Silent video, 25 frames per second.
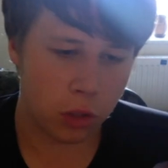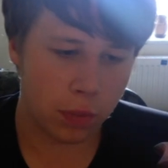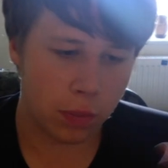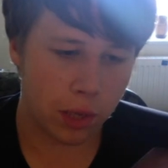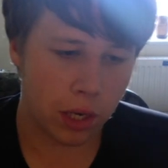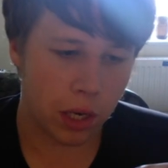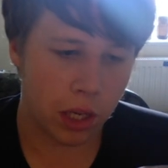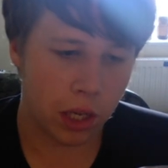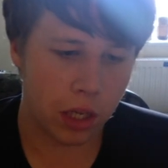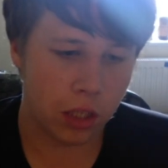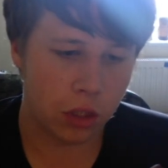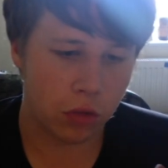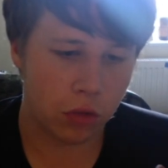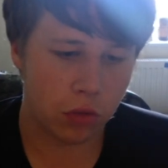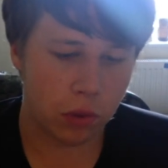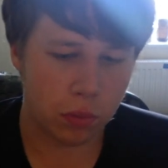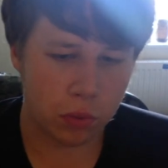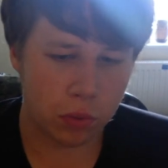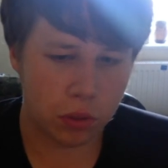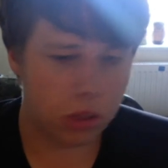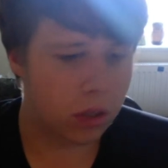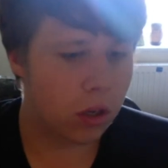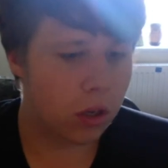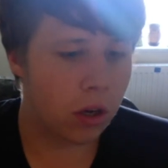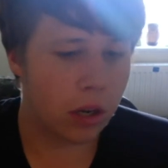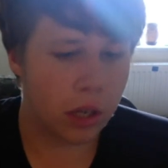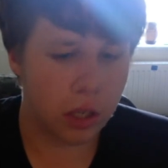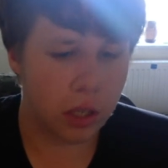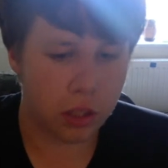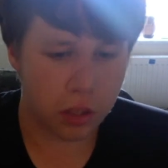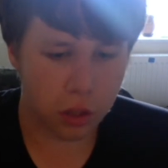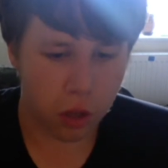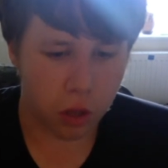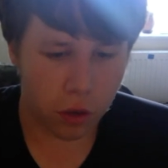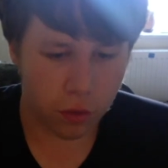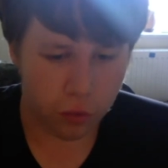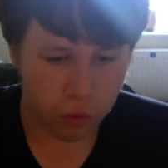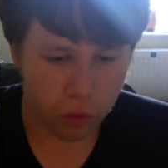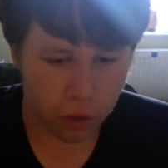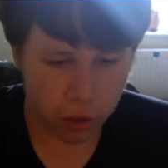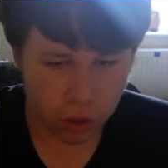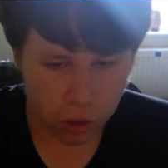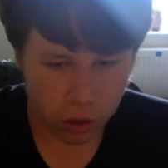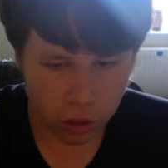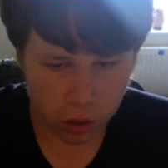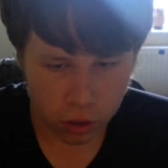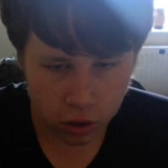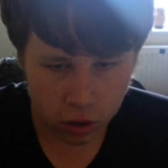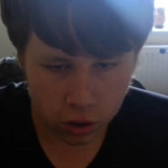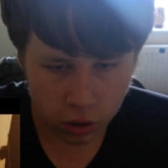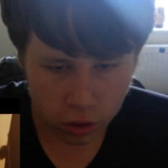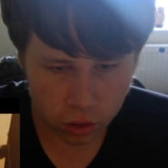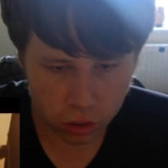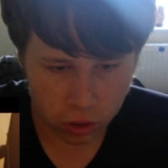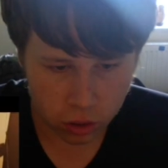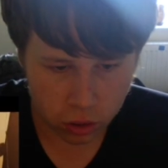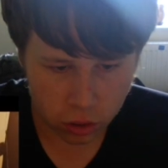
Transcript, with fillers: media description. Alright, let's go for it.